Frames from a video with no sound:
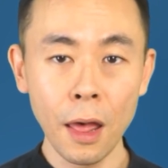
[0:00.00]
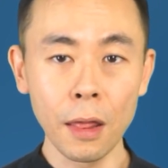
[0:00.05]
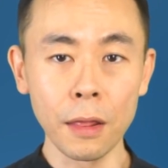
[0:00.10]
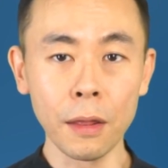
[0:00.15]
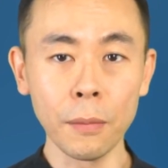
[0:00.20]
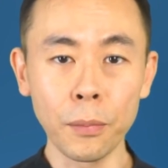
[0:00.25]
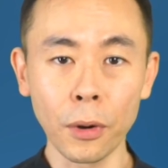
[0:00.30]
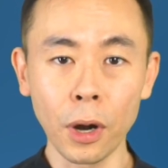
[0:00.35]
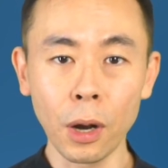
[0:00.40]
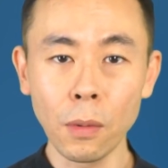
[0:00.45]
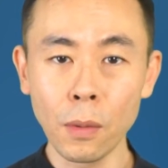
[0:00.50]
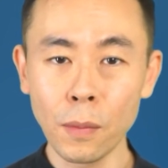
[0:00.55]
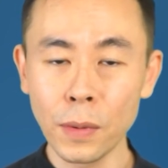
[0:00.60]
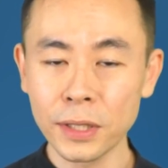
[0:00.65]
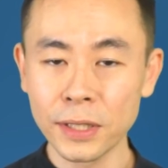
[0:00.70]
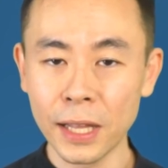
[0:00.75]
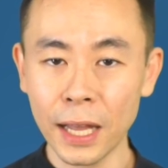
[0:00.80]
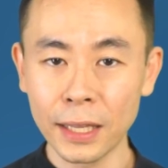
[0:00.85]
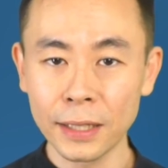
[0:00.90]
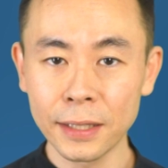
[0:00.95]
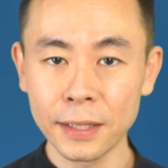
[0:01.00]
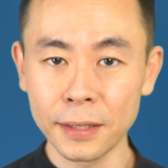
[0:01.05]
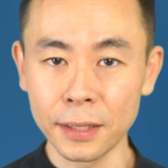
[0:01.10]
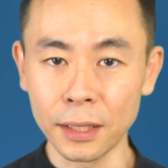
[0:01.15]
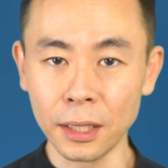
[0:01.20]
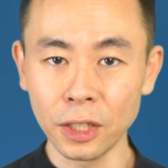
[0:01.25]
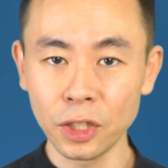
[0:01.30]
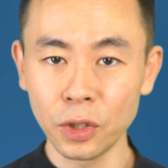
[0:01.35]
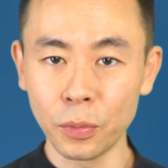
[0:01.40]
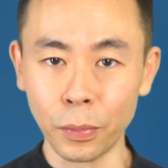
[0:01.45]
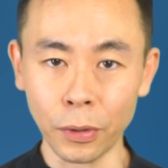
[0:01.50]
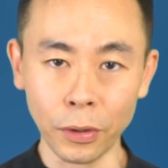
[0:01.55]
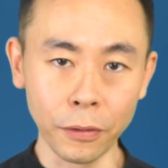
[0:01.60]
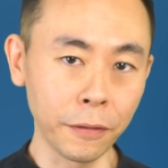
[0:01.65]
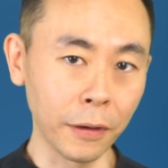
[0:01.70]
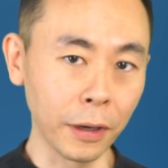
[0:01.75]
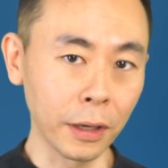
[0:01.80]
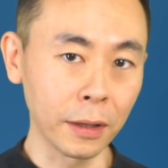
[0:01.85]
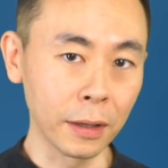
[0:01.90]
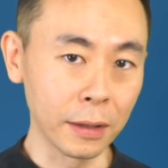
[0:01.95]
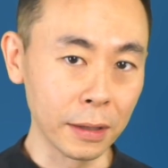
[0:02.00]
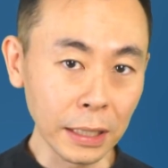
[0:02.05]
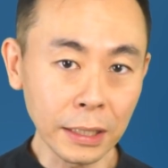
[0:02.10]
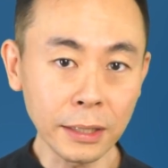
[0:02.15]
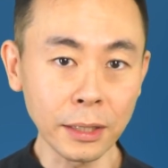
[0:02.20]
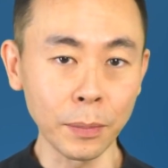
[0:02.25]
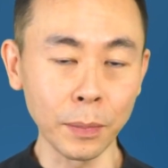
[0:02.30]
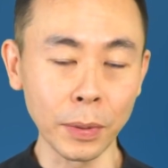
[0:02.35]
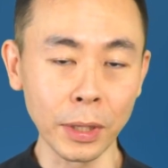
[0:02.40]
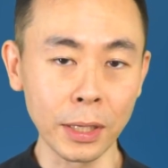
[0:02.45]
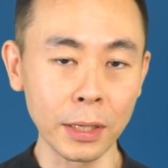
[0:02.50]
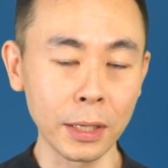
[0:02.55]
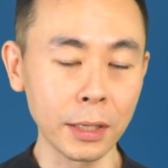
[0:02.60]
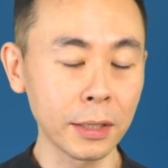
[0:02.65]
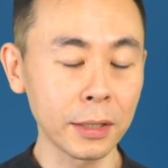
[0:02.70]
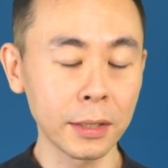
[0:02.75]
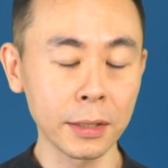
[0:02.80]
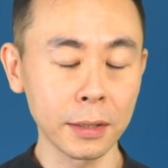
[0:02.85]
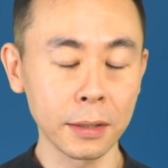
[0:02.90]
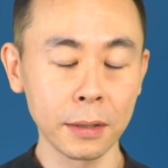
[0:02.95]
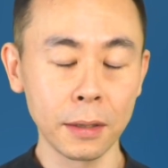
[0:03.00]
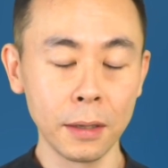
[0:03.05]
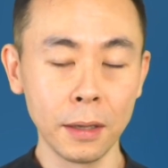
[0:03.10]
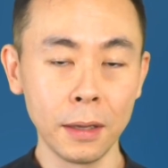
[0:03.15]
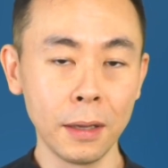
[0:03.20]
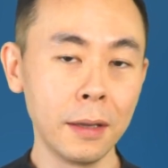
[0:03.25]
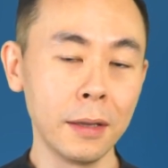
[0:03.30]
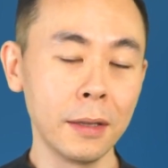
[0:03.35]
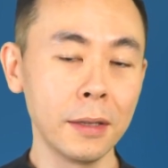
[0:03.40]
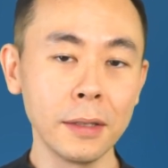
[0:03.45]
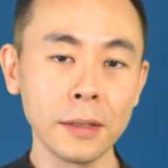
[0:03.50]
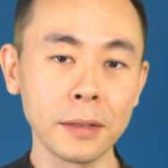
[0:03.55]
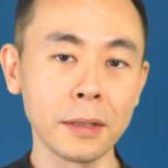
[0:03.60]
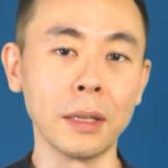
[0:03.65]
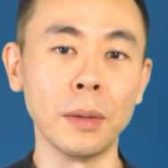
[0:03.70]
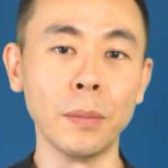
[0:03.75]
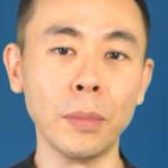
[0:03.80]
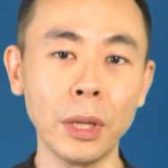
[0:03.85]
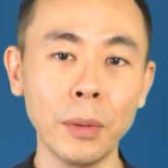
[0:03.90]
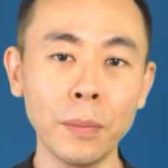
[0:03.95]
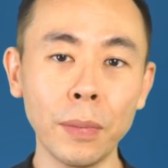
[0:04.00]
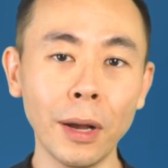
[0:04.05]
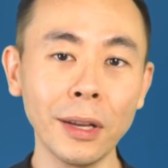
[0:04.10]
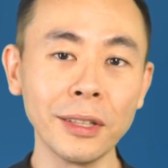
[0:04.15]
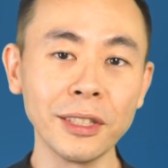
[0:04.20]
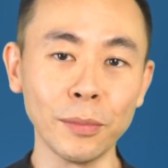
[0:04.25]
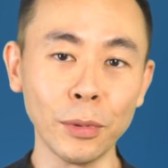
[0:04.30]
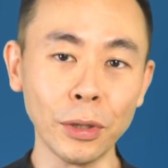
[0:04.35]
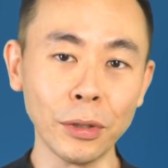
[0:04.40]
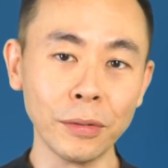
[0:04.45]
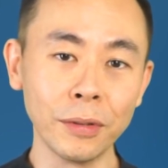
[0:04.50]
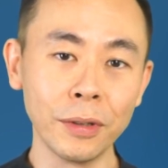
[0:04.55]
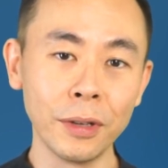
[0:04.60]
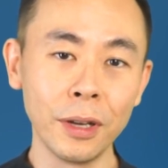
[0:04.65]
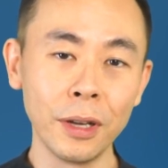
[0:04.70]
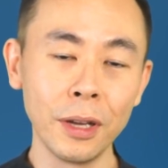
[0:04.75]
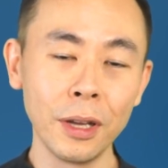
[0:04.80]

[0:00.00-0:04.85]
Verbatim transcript: The problem is that such perfect discipline is simply impossible.